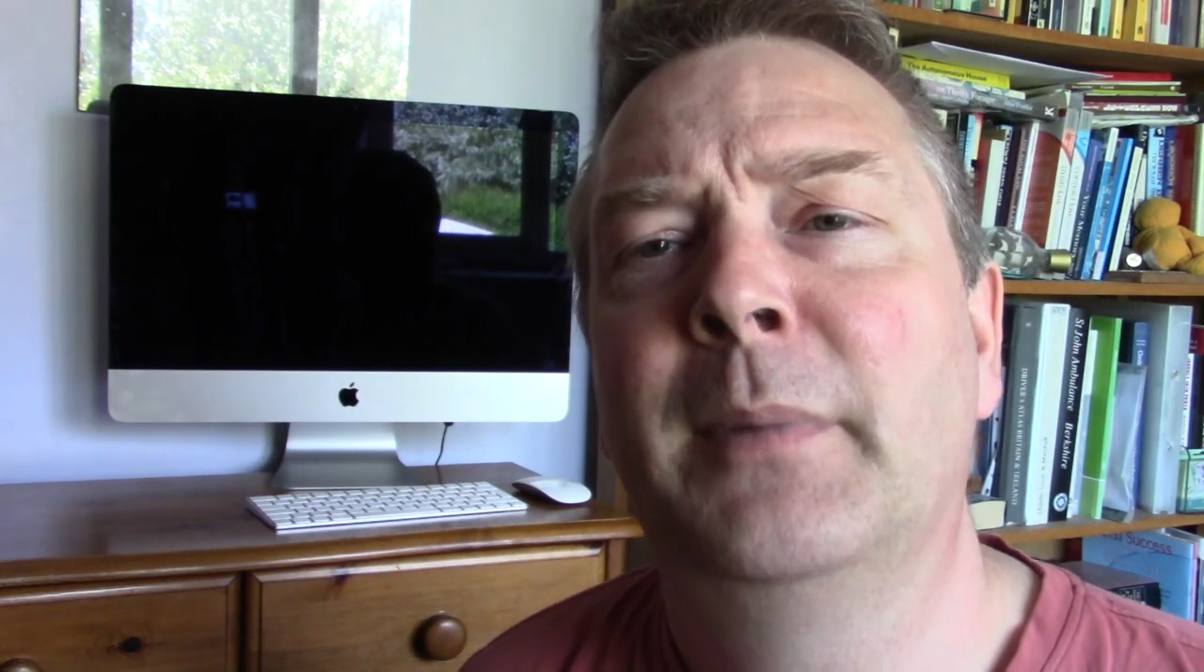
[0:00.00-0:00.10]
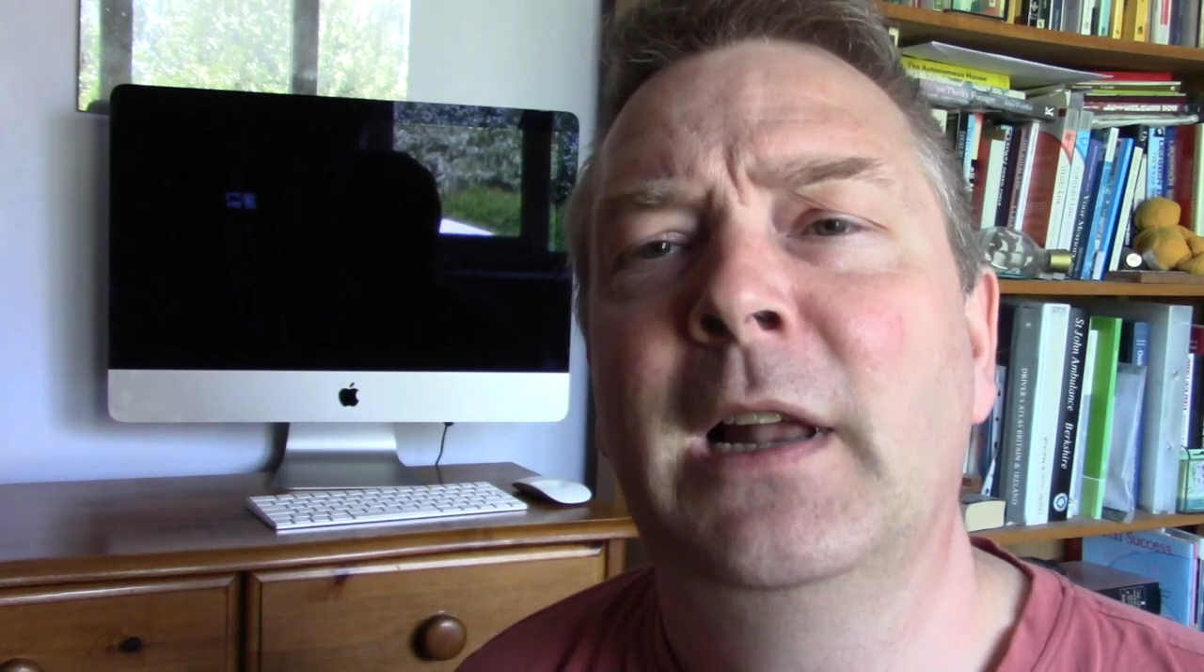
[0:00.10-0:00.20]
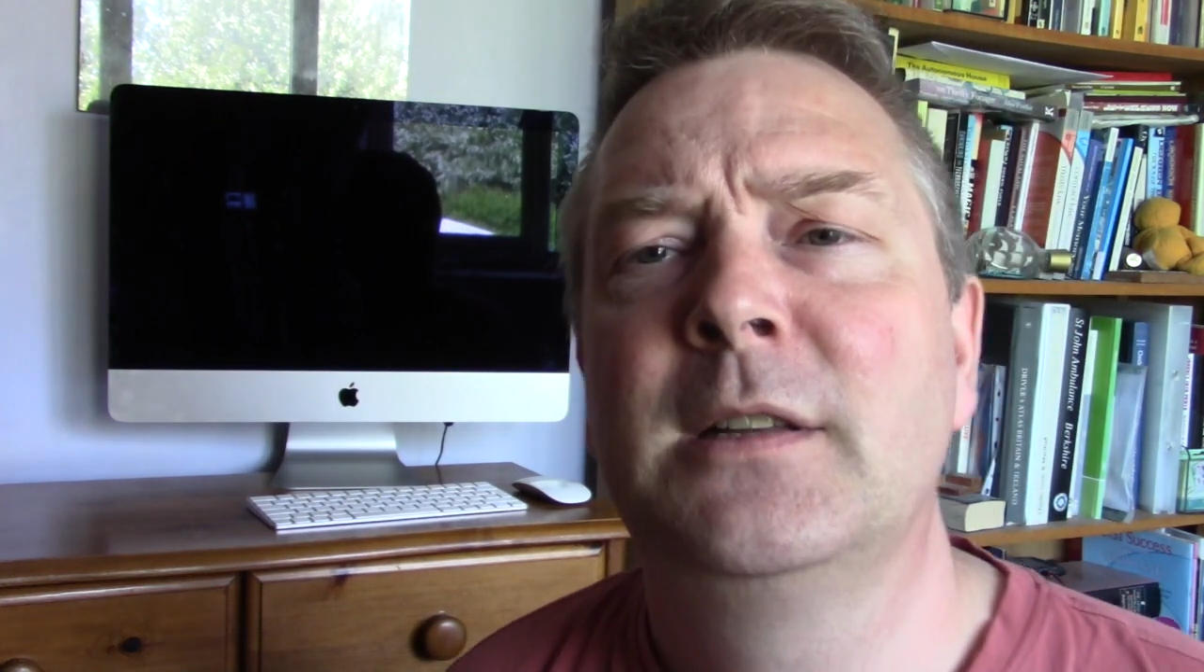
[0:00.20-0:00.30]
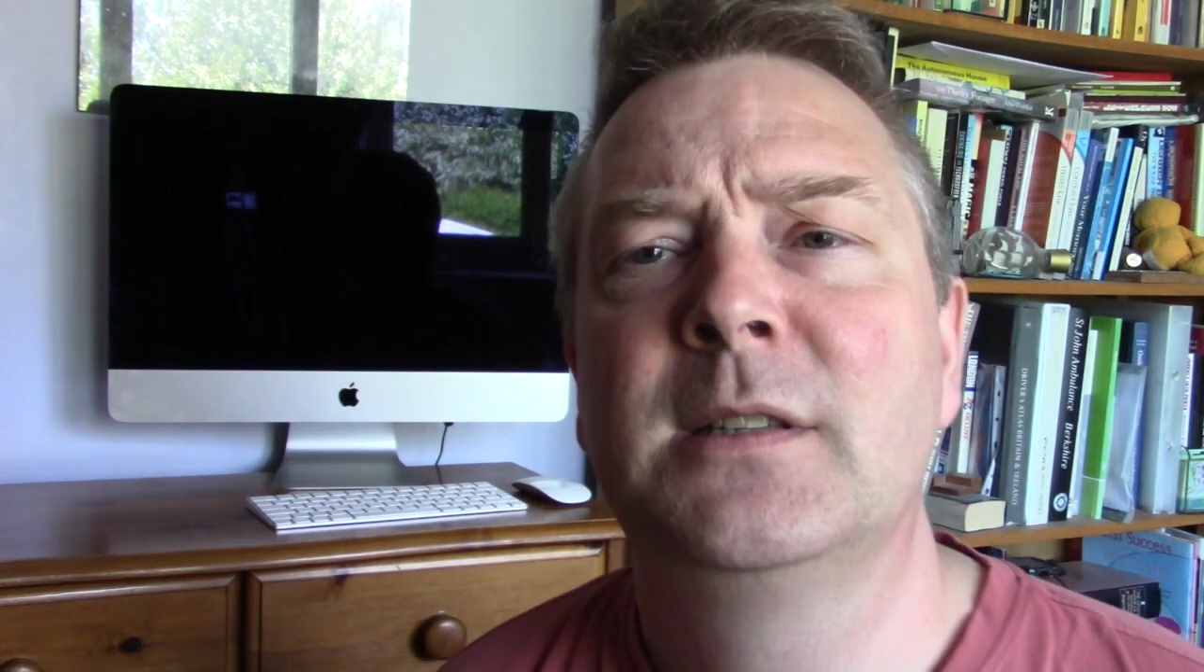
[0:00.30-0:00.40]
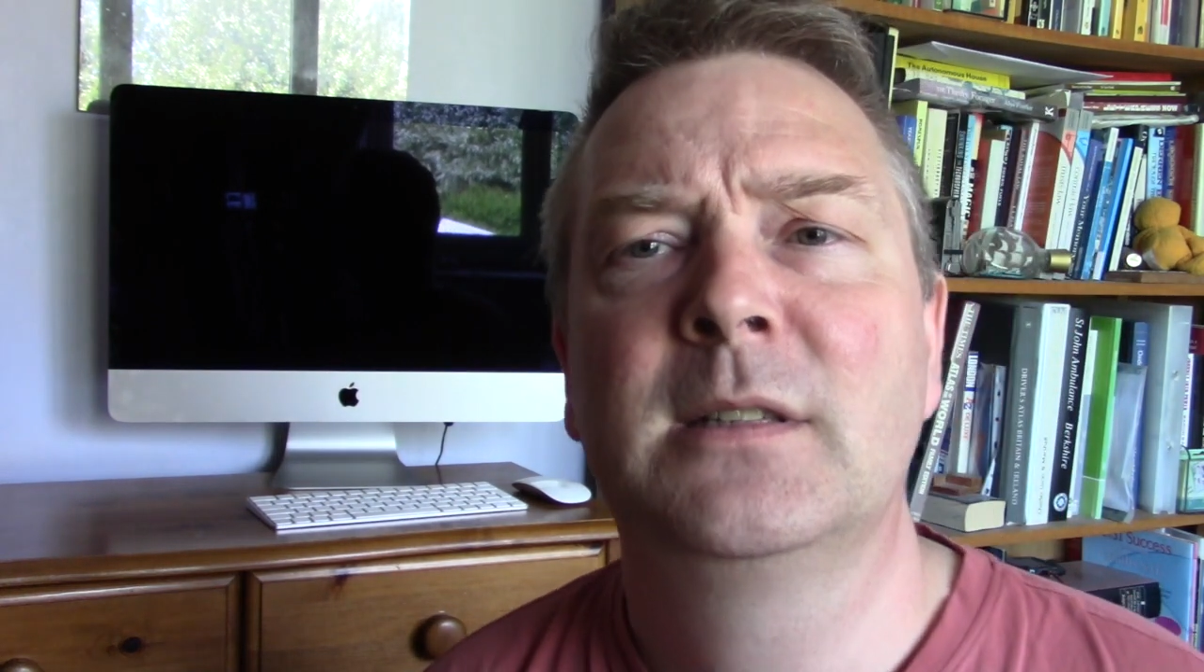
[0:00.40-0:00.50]

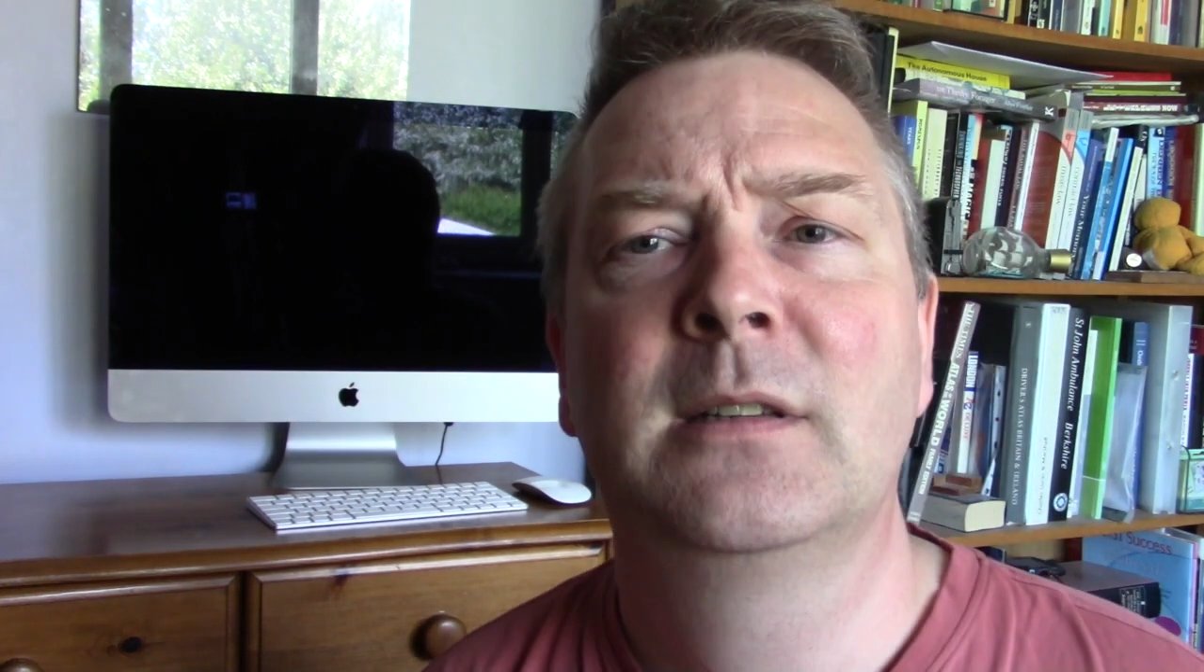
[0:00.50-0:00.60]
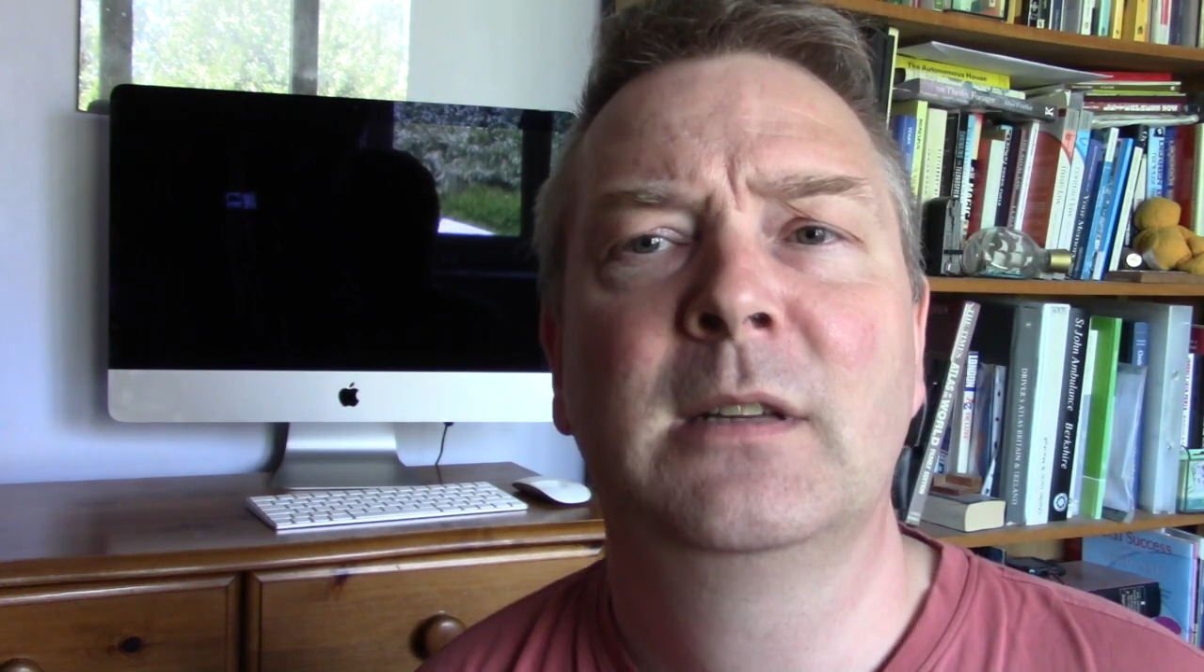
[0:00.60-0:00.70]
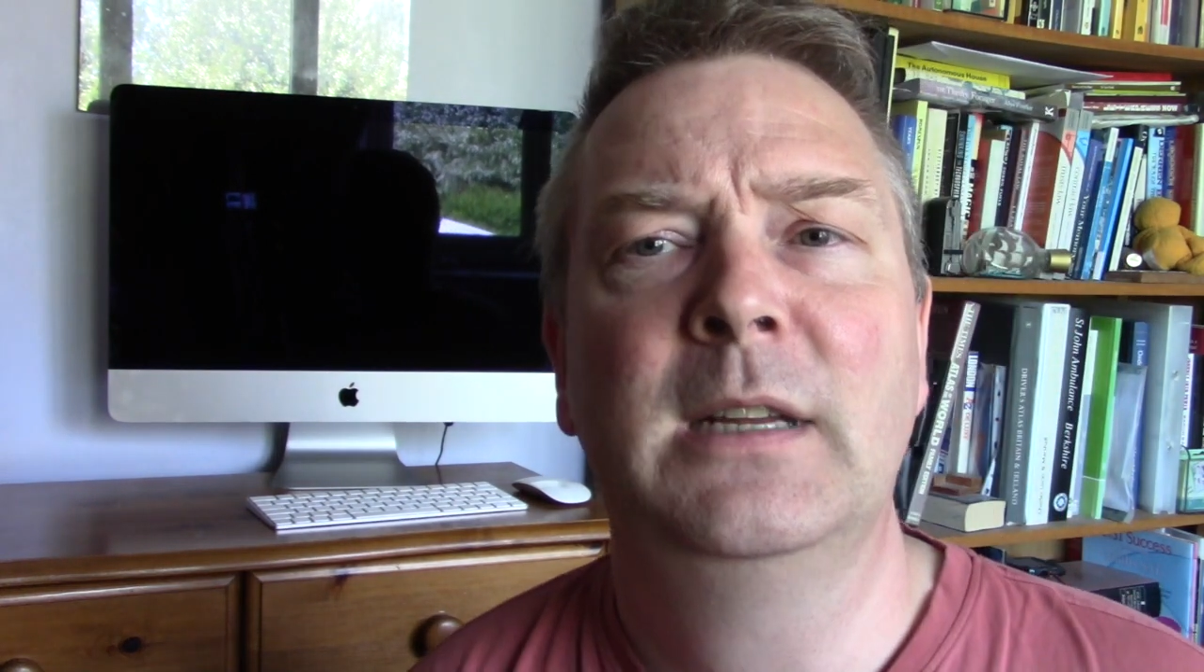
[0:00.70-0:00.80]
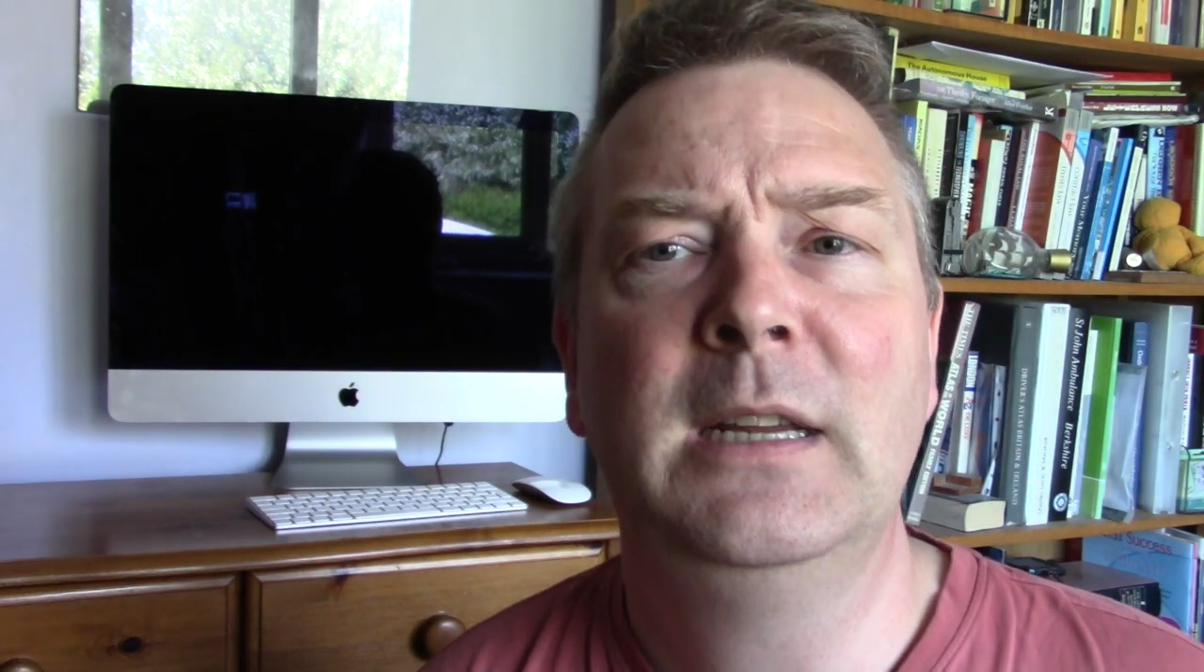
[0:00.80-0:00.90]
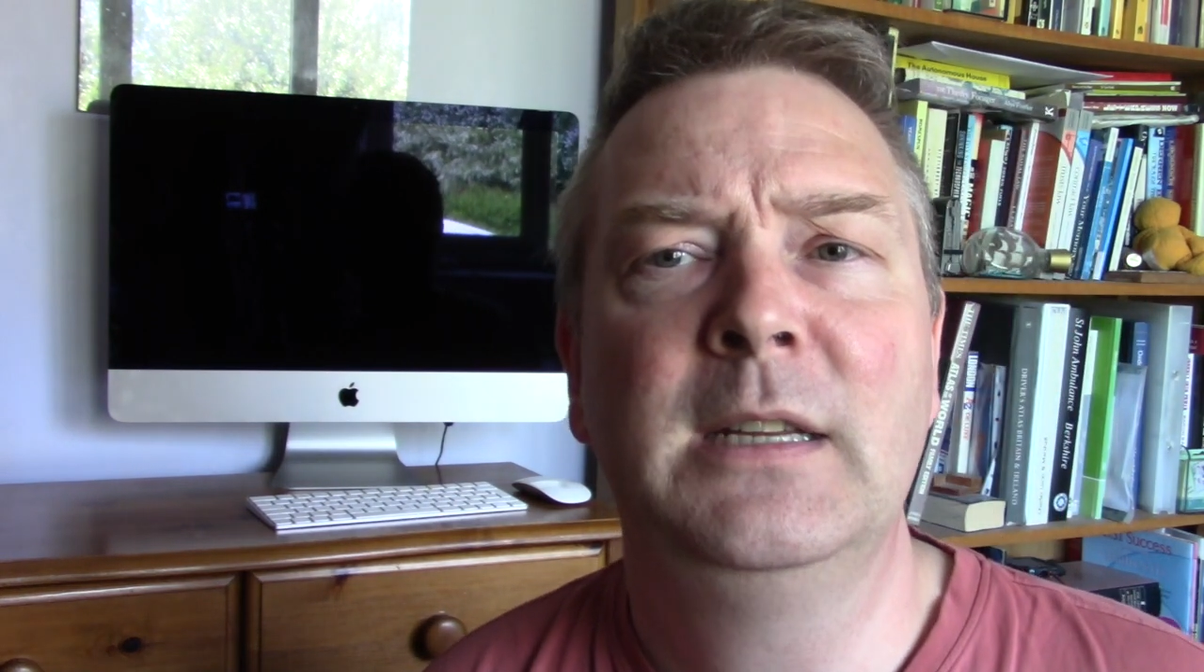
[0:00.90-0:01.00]
balance